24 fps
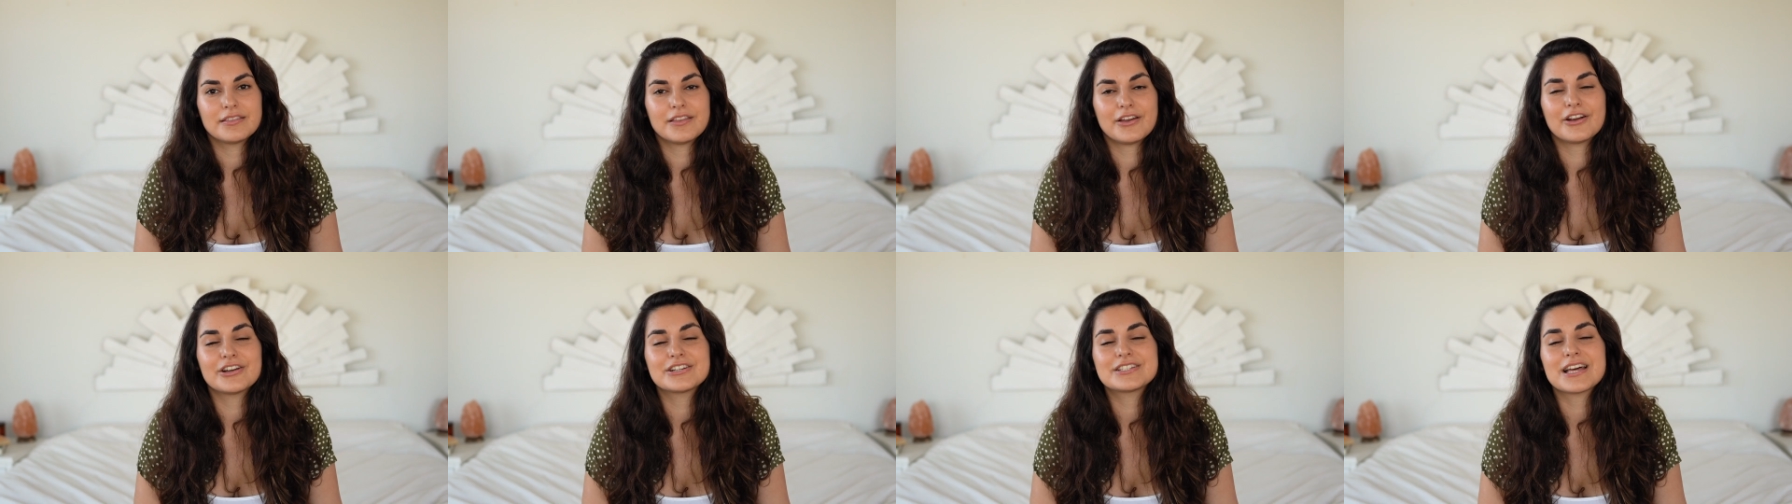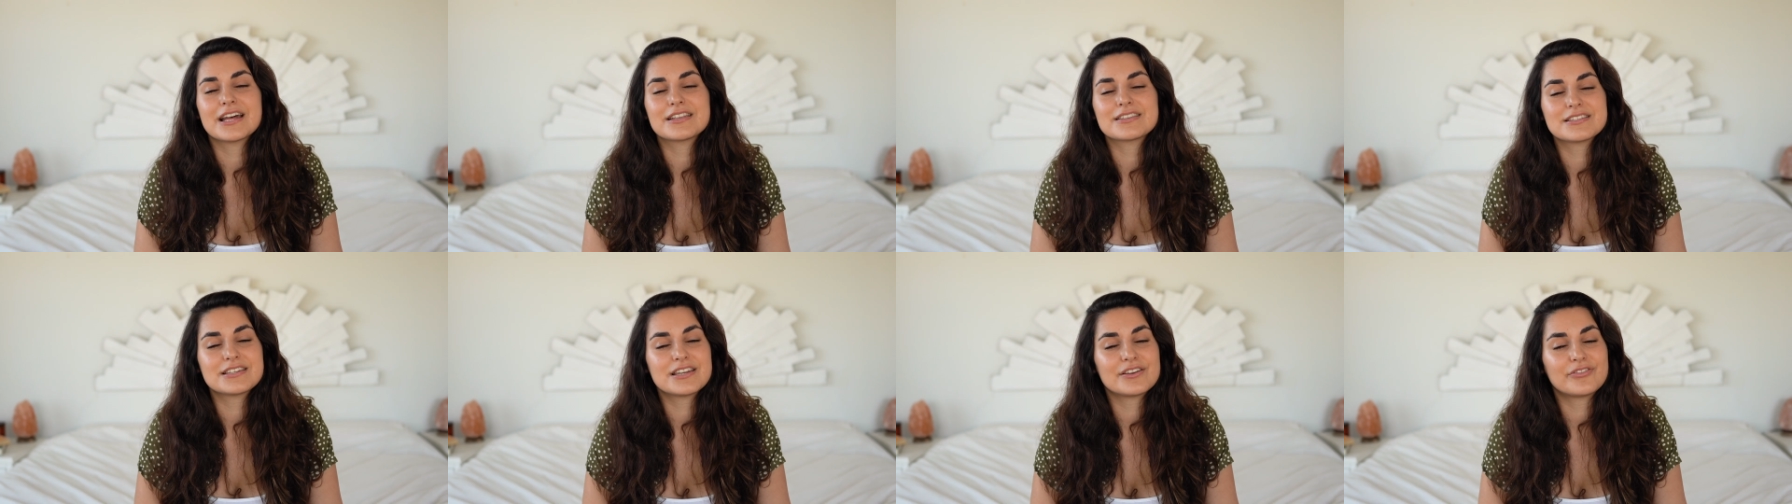There are
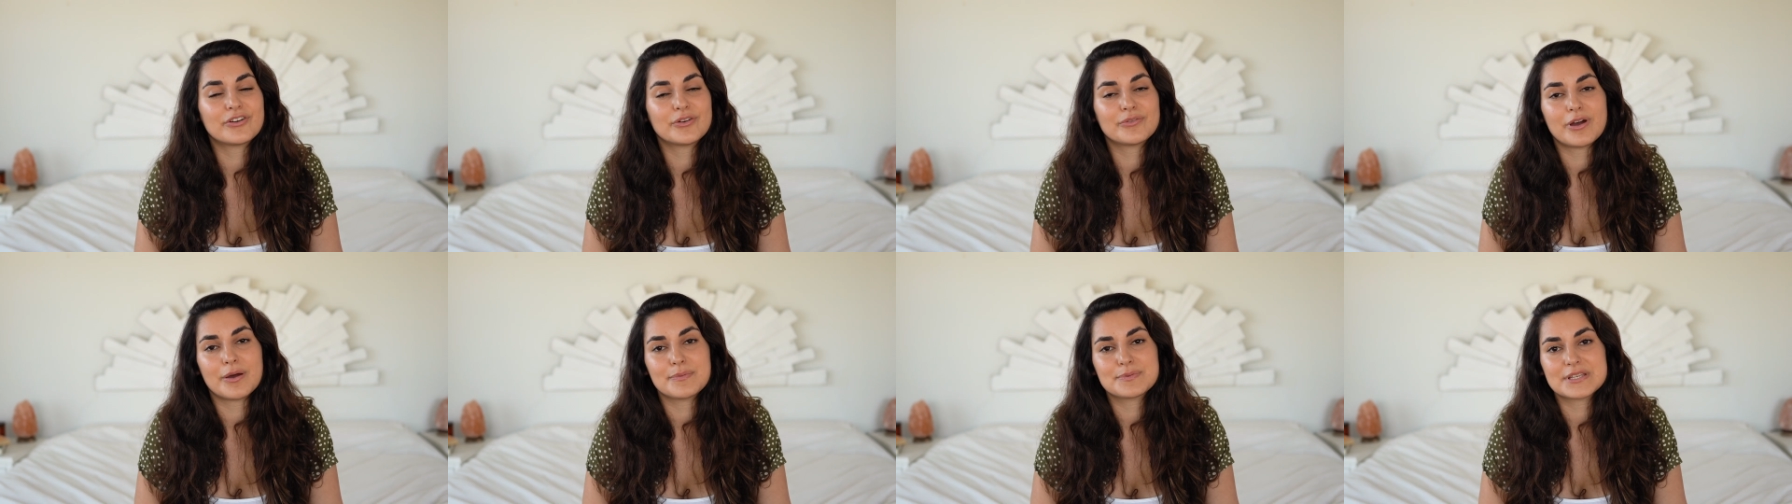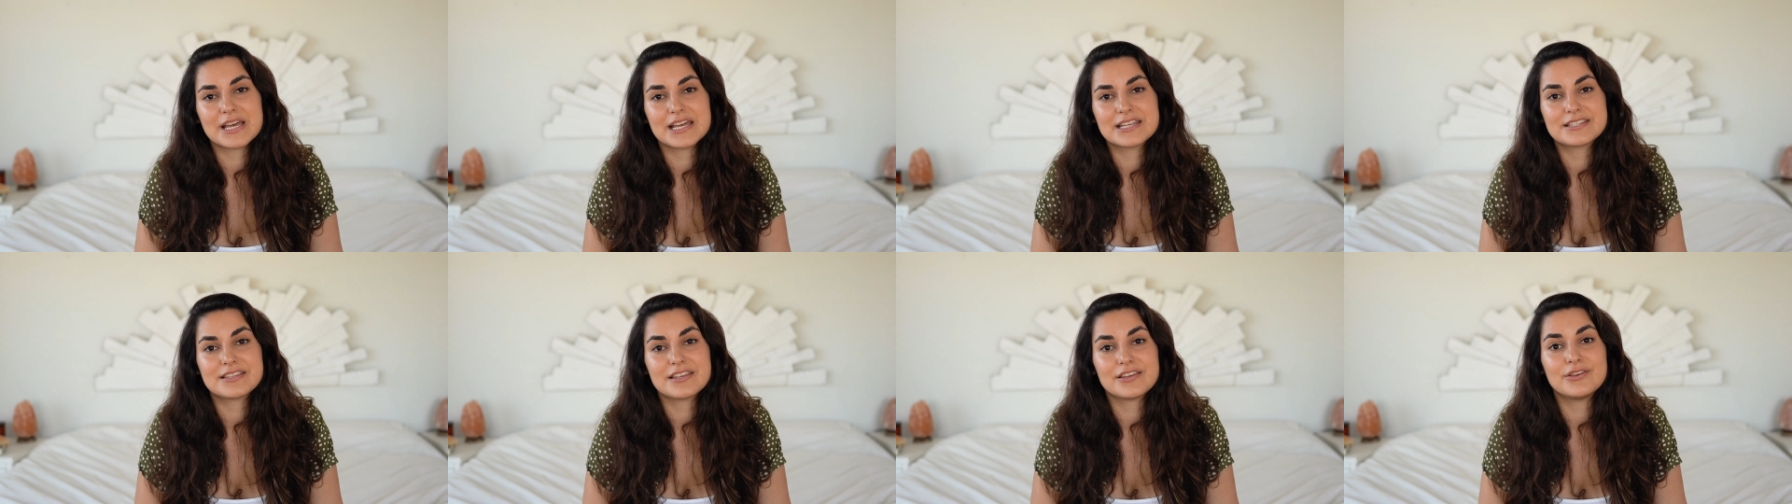tons of different
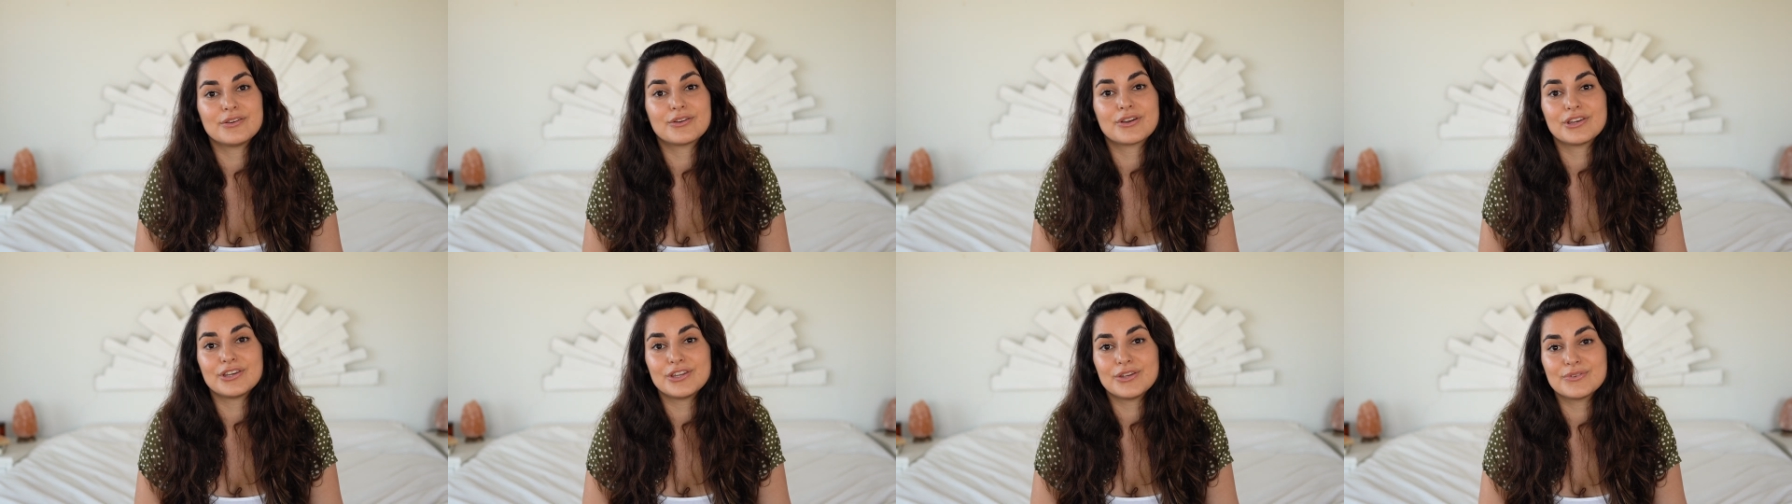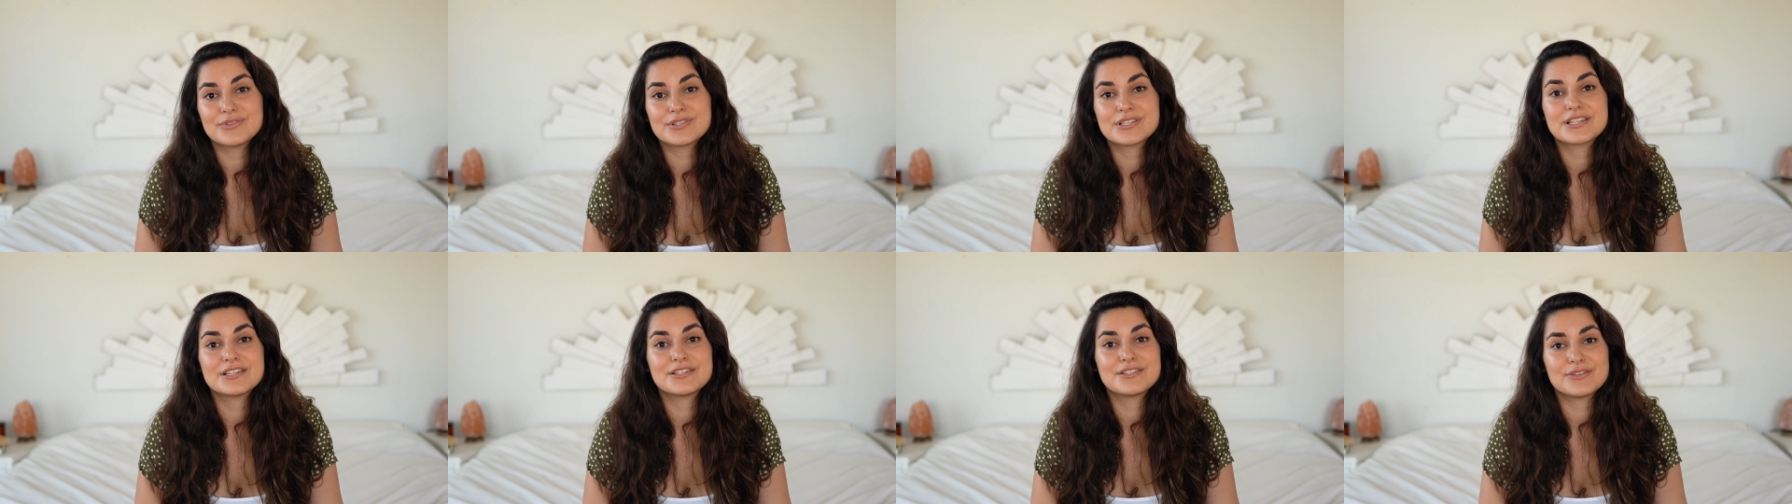websites that you can
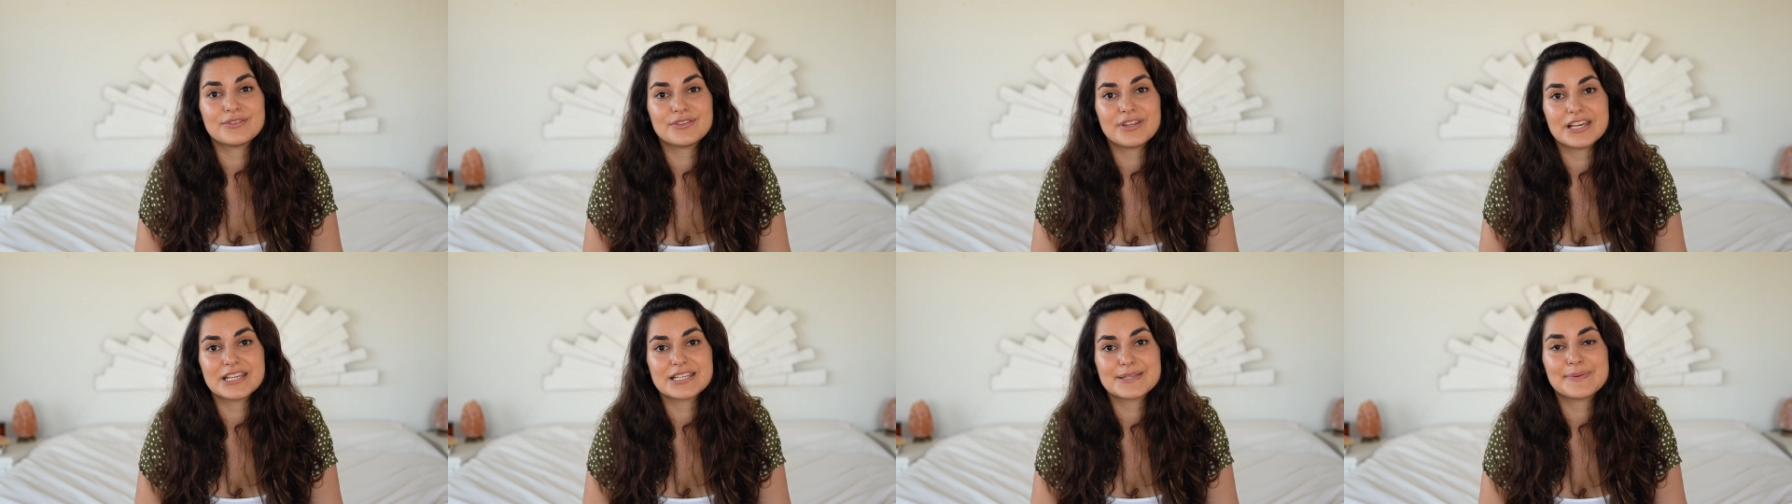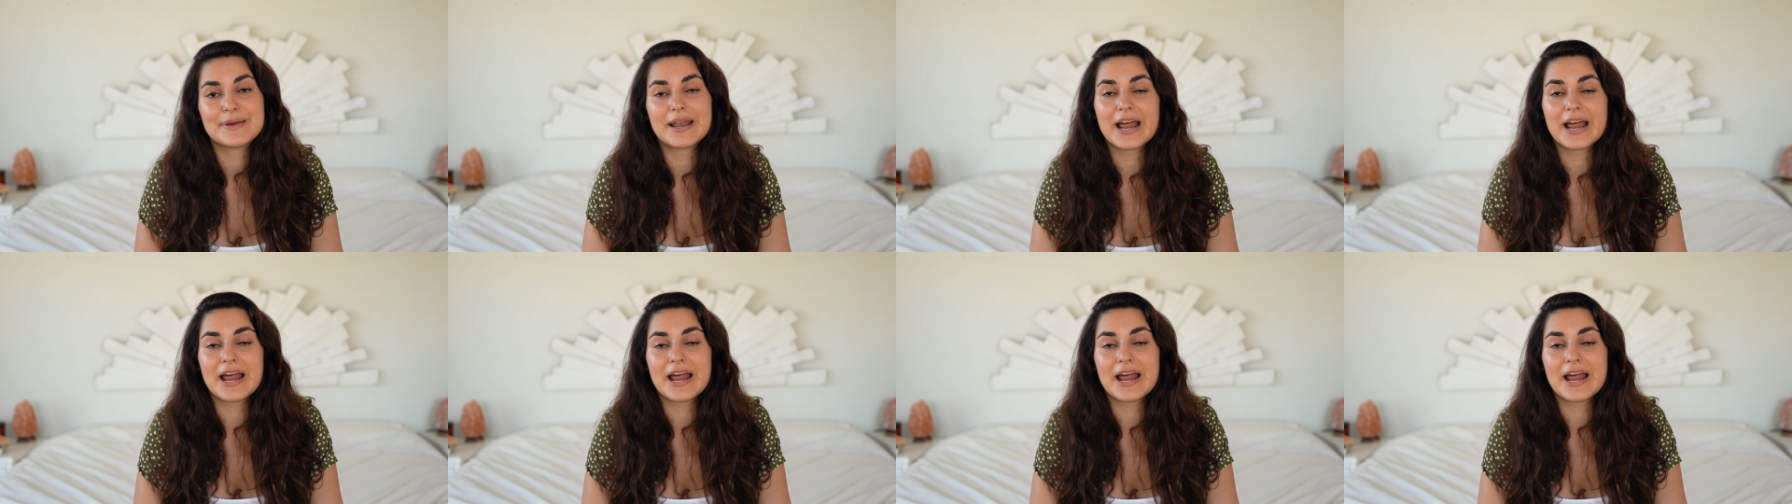use to do this,